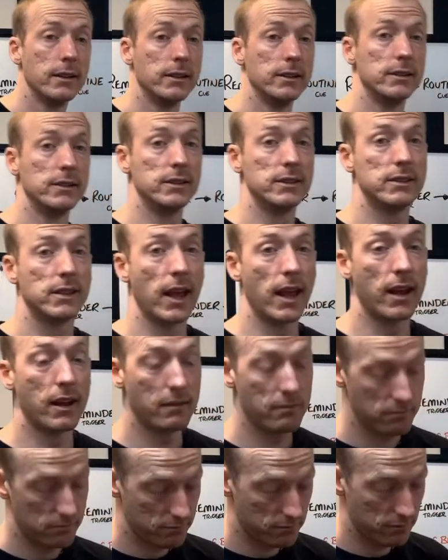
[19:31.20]
then
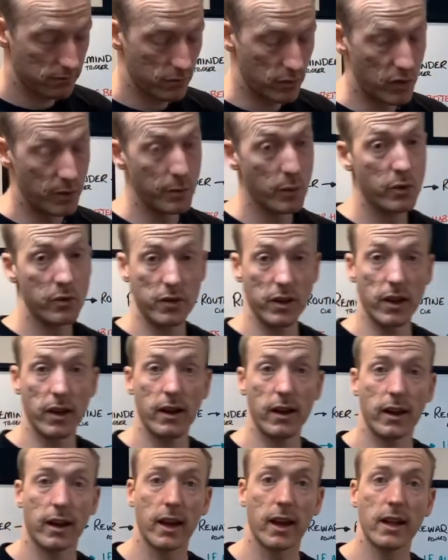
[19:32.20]
remove it,
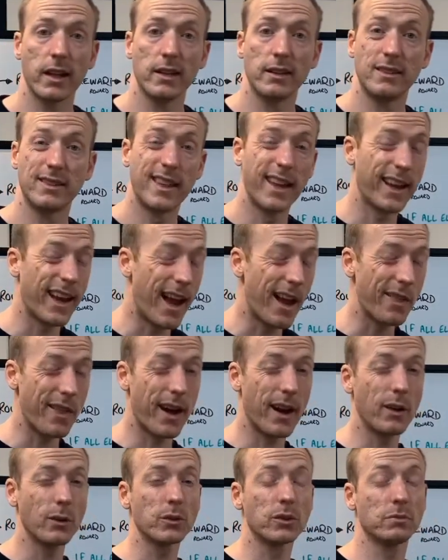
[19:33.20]
okay? Take it out of the
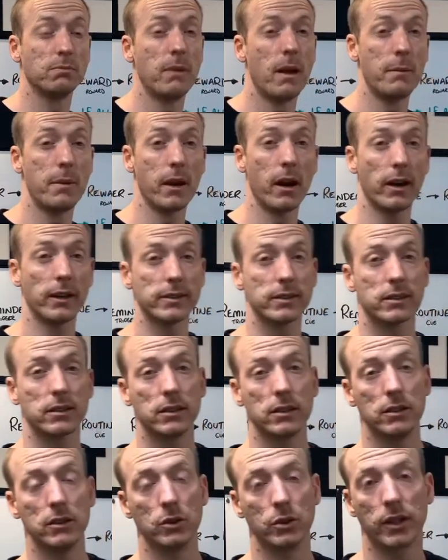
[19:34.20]
house, maybe ask
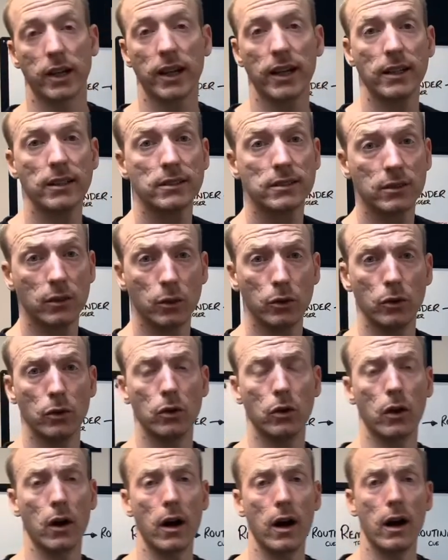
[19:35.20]
your kids or
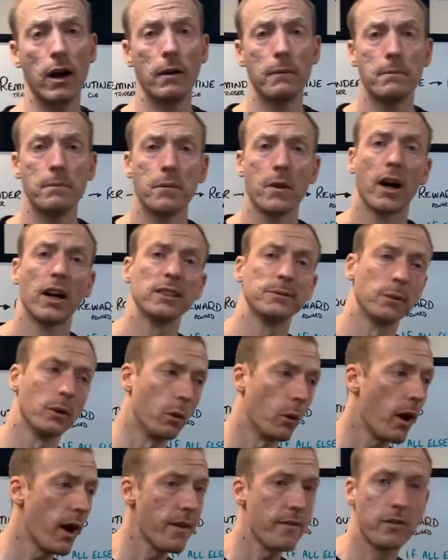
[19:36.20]
your husband or
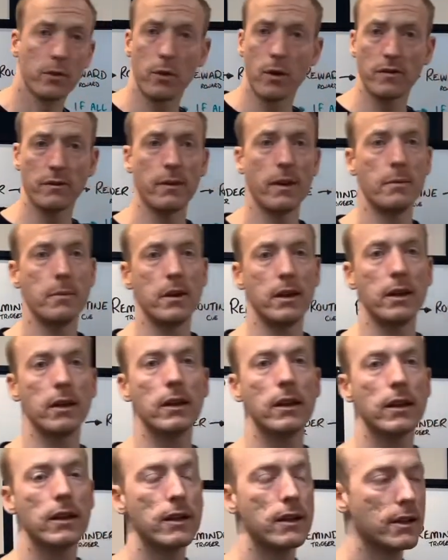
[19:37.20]
wife, whoever it may be,
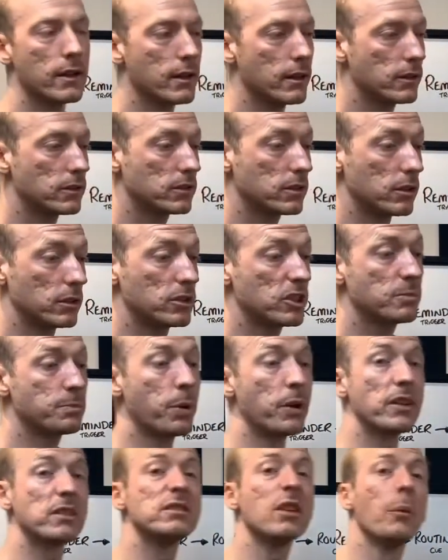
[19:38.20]
to just put
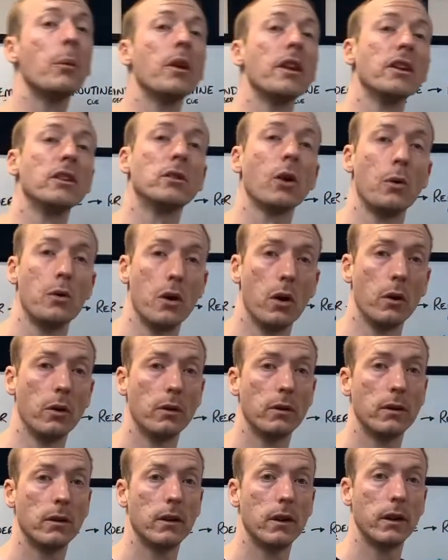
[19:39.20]
it somewhere that you don't
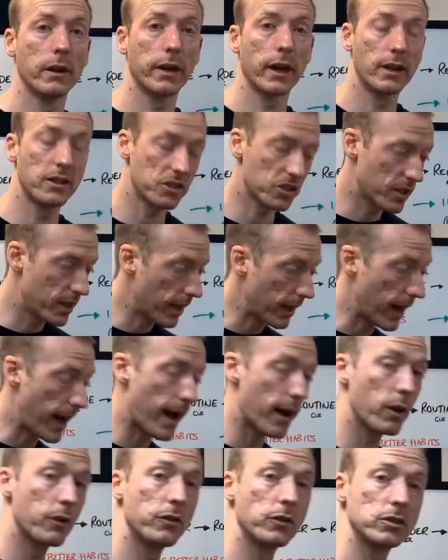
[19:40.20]
know, okay? Just get it out
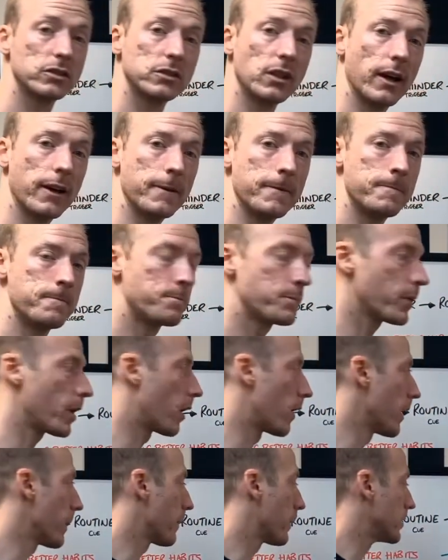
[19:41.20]
of your sight, all
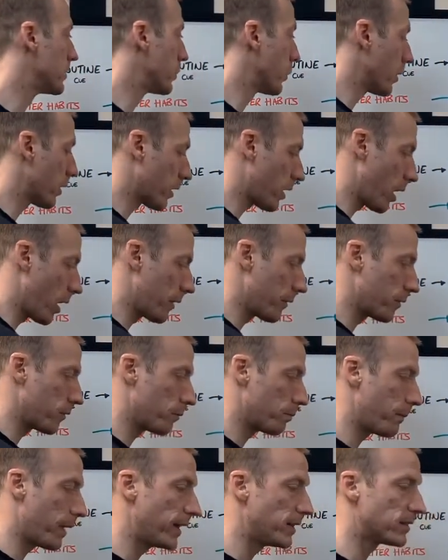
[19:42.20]
right? Because we want to kind of
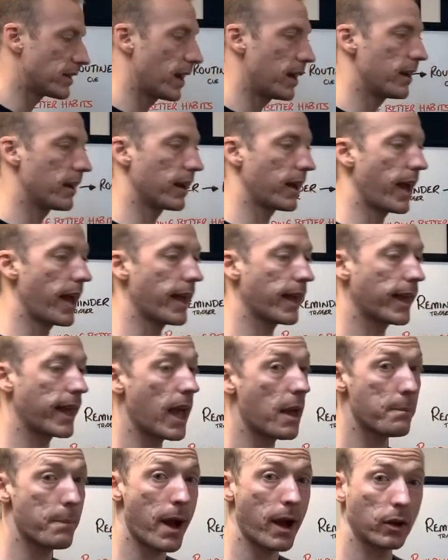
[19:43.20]
maintain and
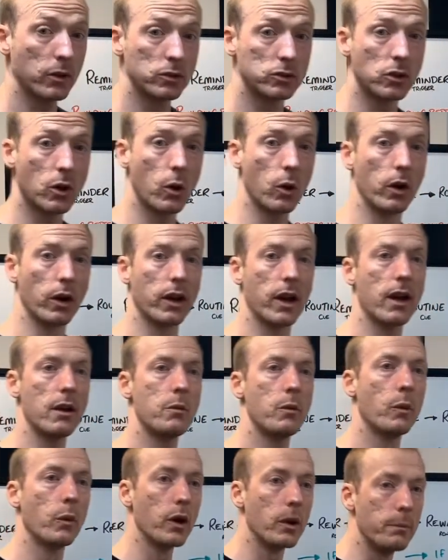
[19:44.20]
get back control, okay? We
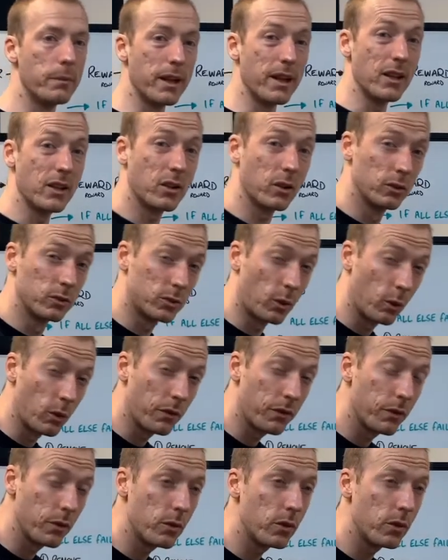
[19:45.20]
want to be in control of food.